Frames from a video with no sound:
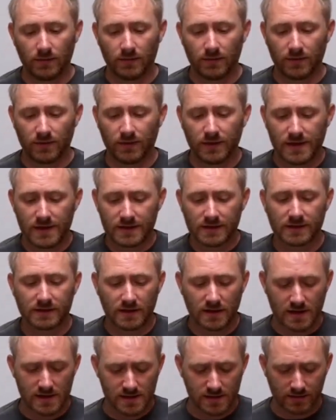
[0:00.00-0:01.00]
This
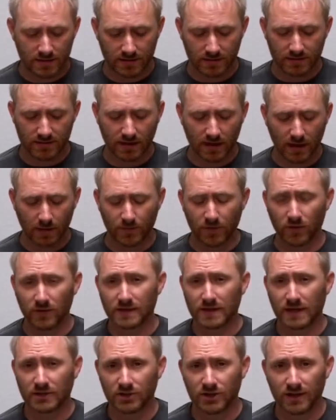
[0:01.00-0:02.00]
is set up. There
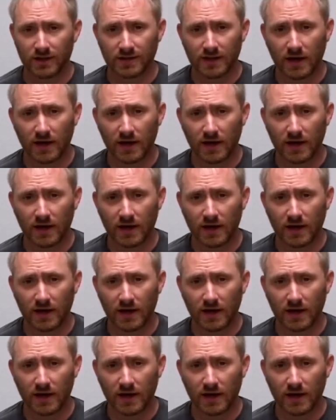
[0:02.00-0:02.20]
is actually a